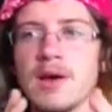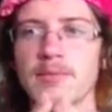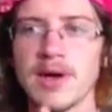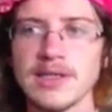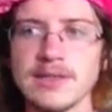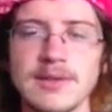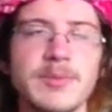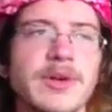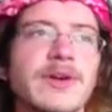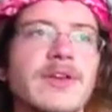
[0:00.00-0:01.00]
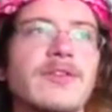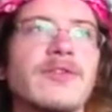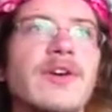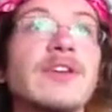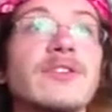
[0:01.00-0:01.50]
Mars in Libra is
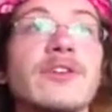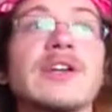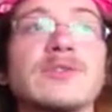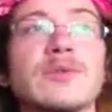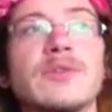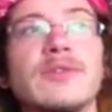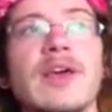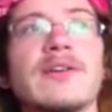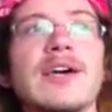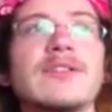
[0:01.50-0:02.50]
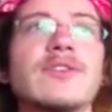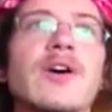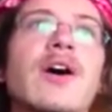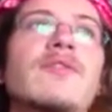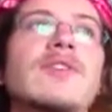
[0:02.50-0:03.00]
very intellectual. They like to
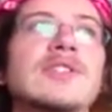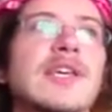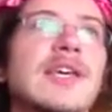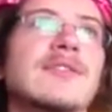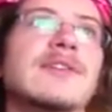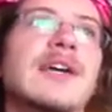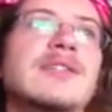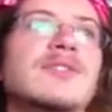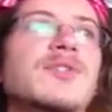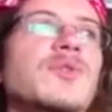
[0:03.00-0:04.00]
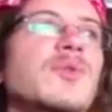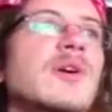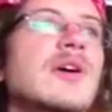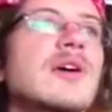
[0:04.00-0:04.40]
conversate and like to